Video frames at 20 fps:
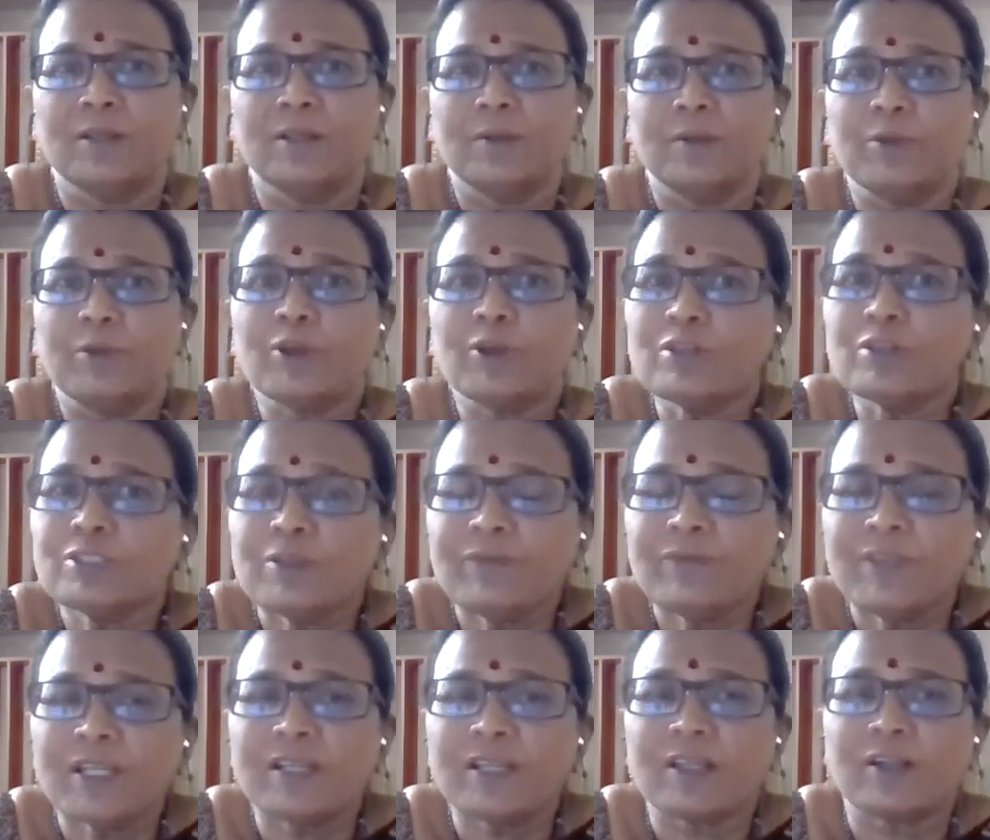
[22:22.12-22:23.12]
because
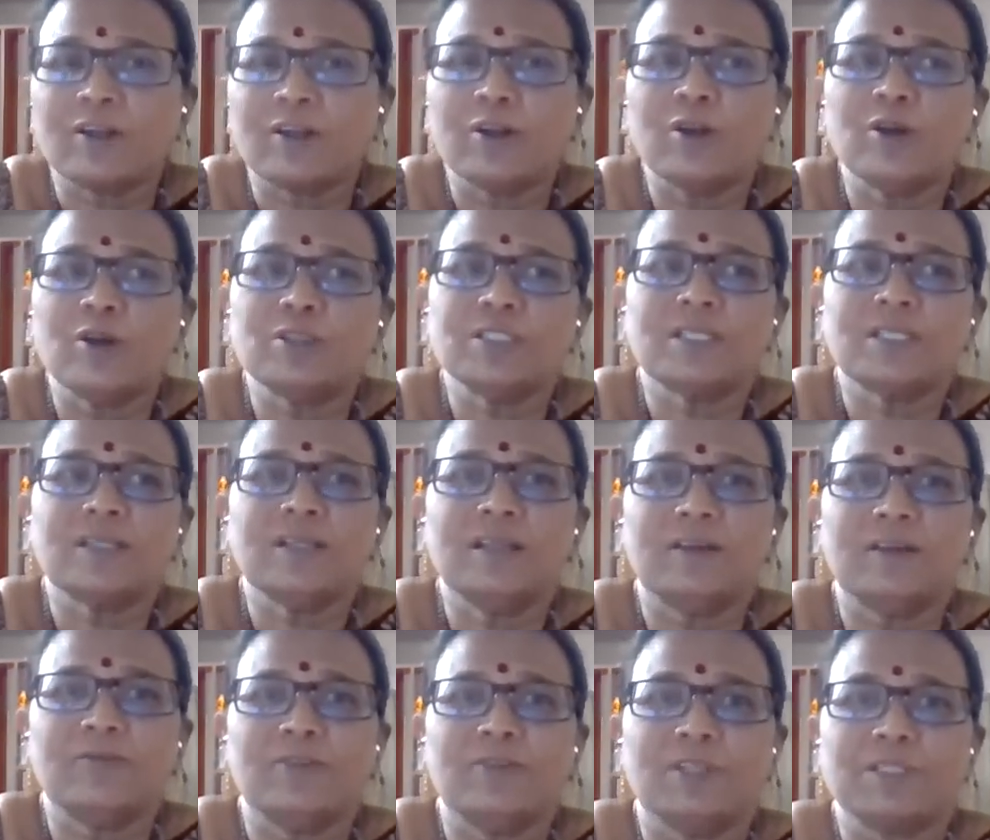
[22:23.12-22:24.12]
of the technological
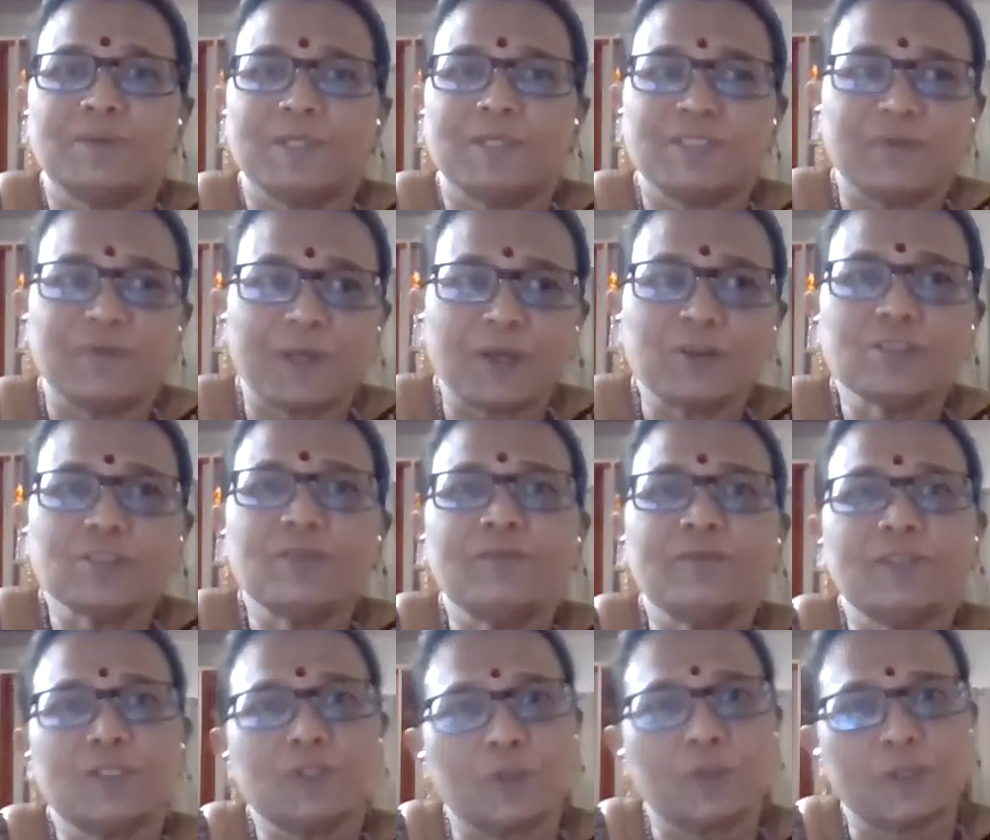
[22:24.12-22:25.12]
advancements, because of
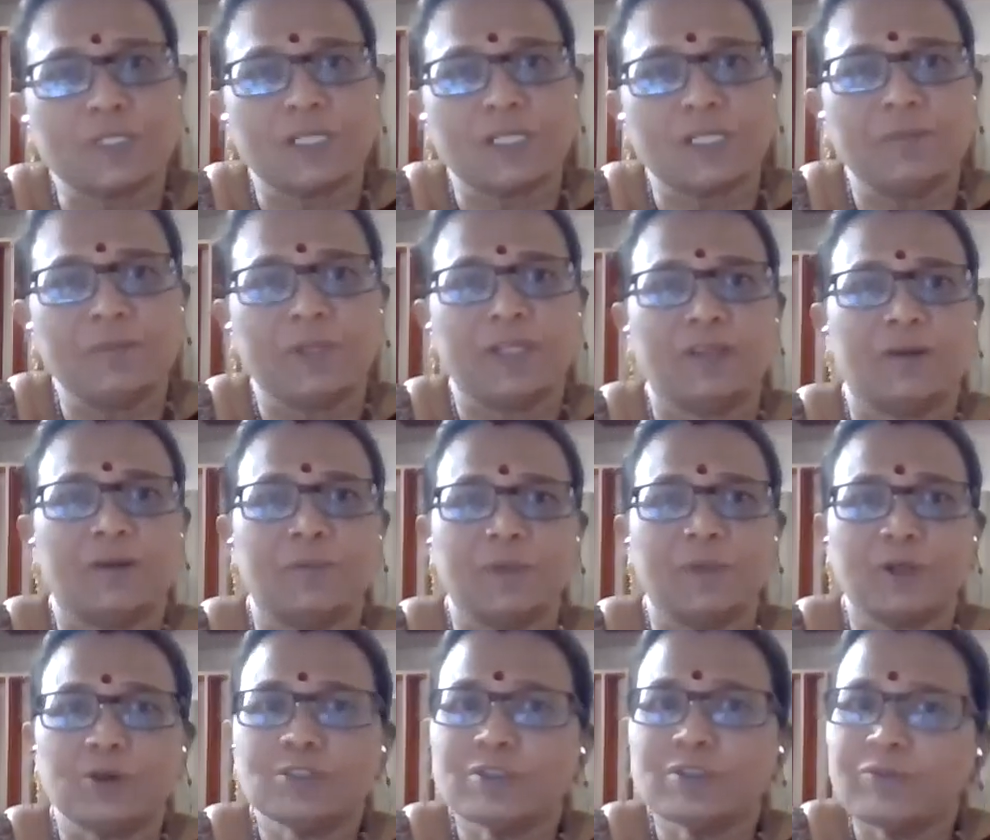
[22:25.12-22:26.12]
the social media,
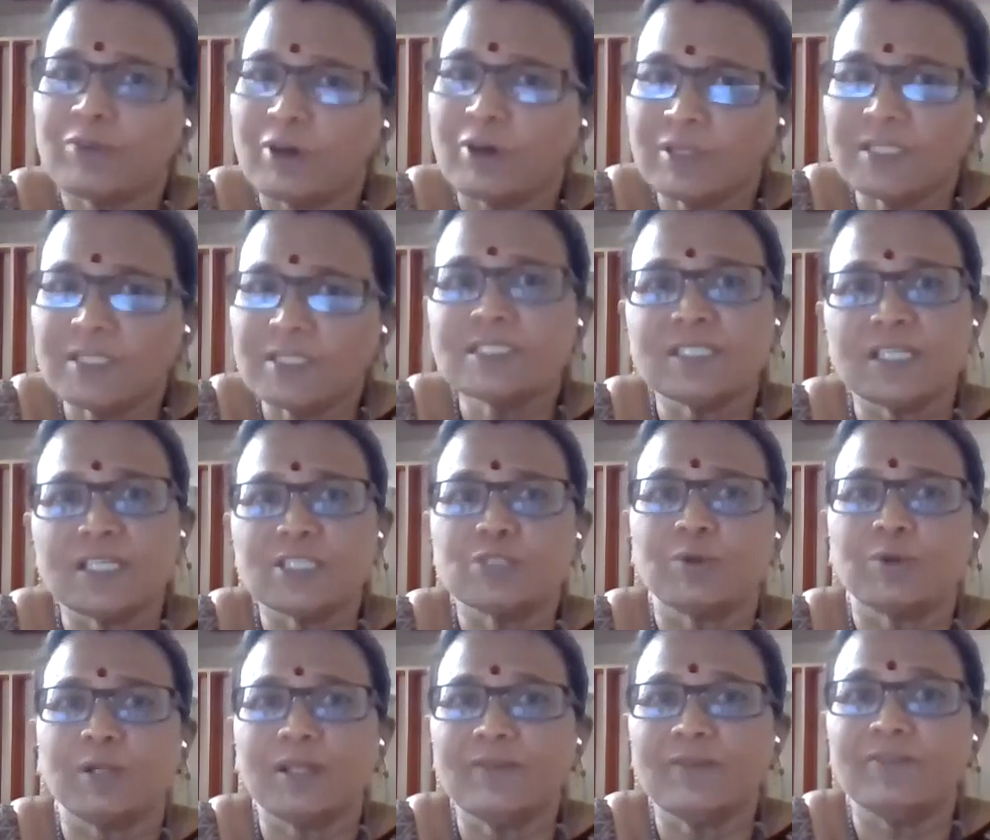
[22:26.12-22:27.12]
because of all these things
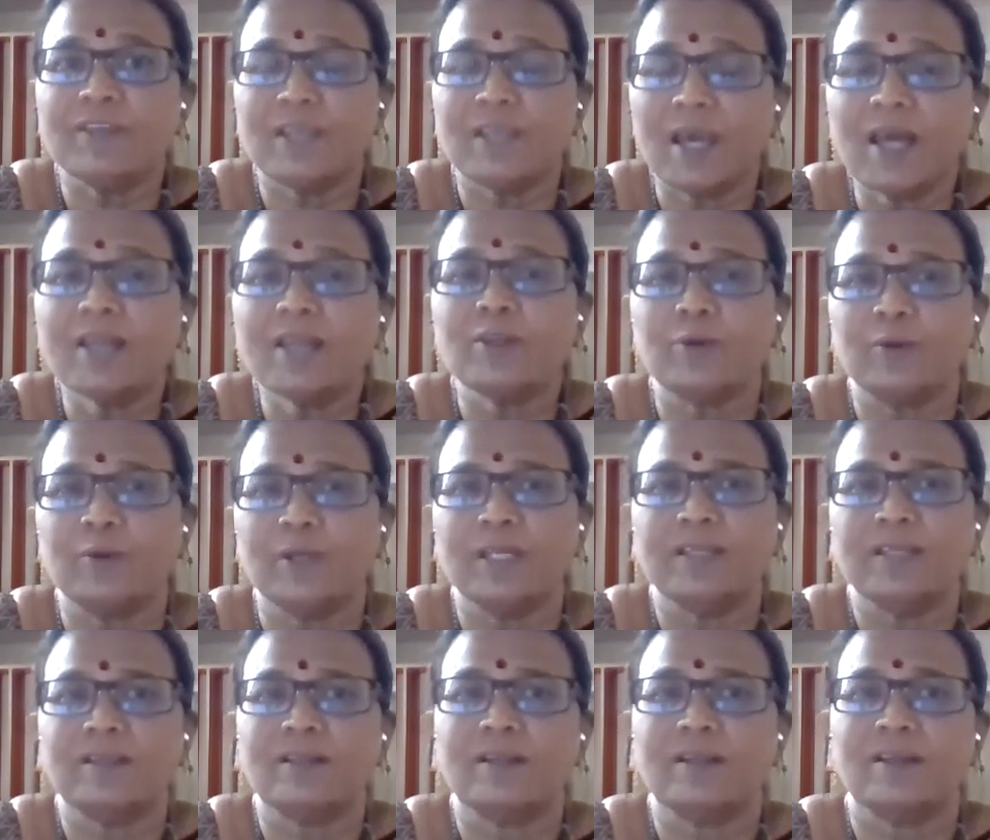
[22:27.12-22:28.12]
only we are
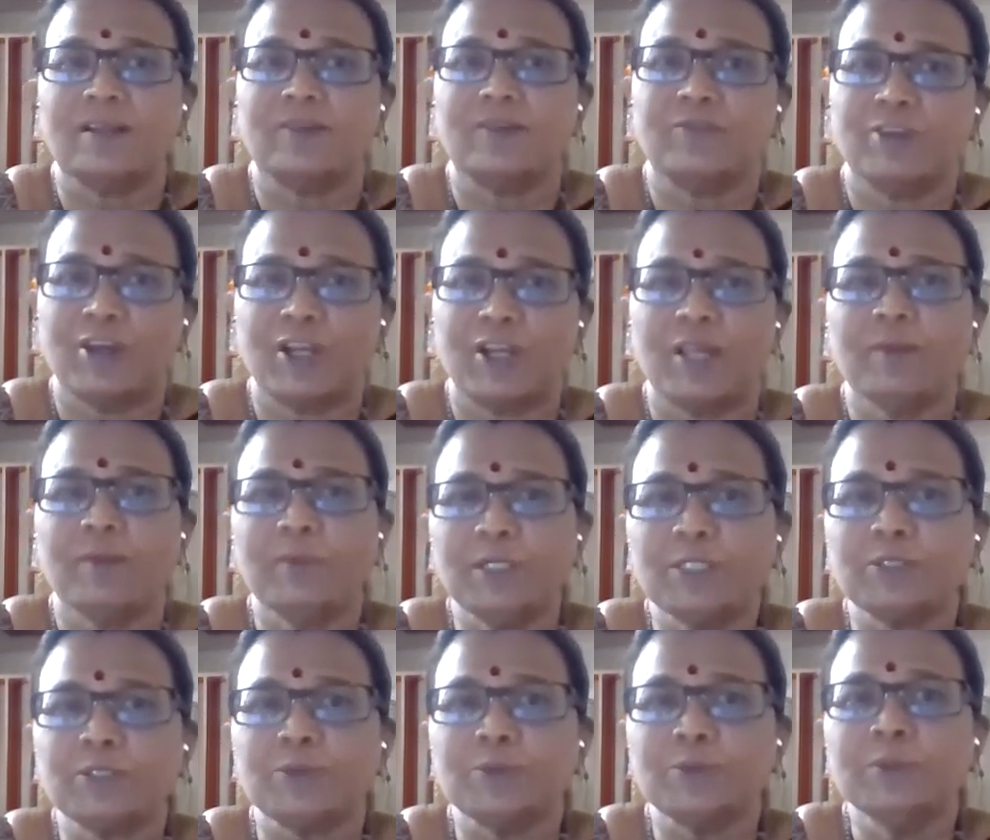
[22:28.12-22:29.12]
united and we are able
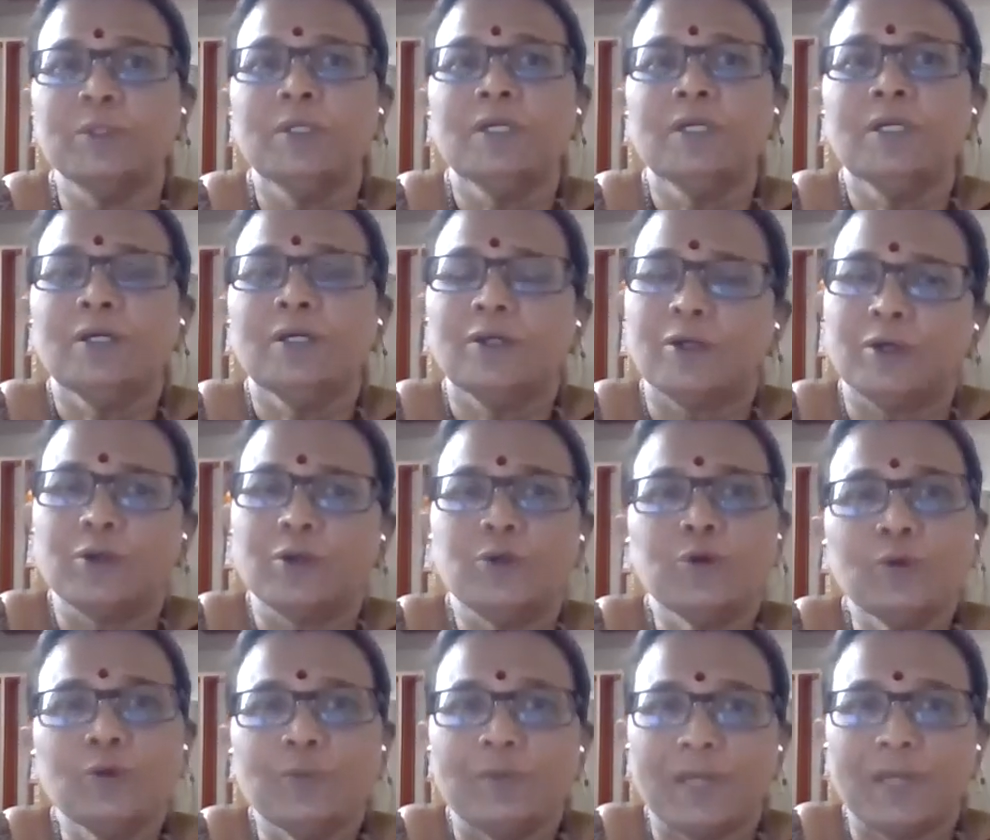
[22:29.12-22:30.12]
to
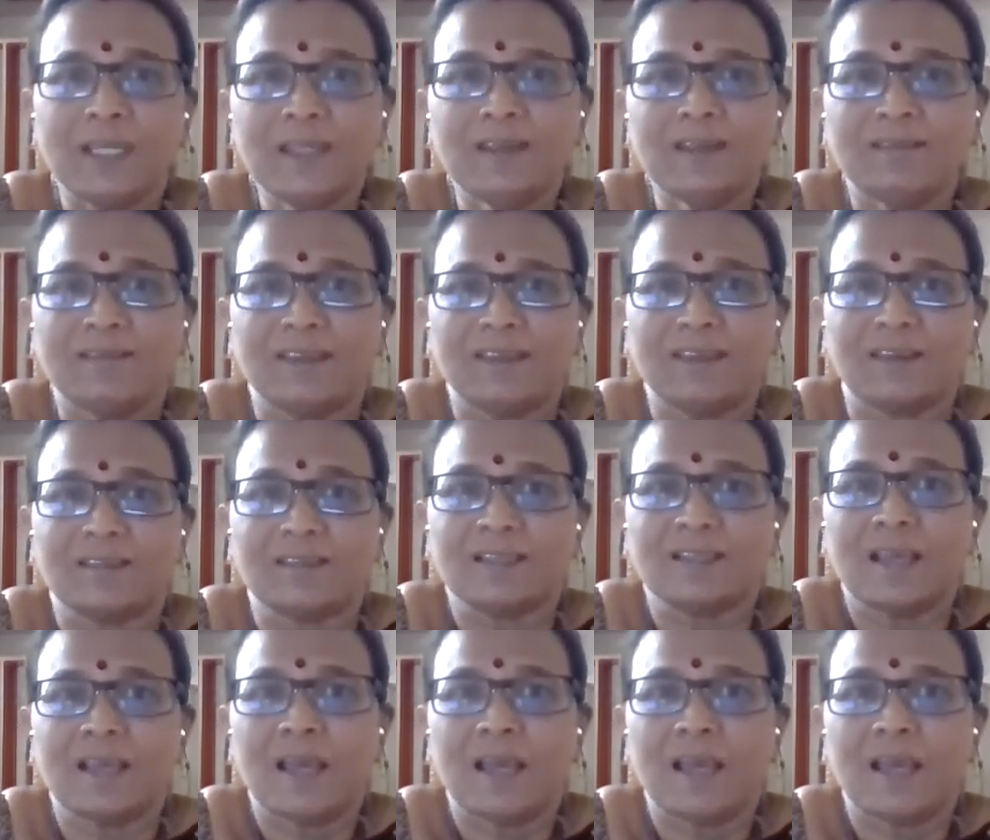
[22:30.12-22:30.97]
do many things.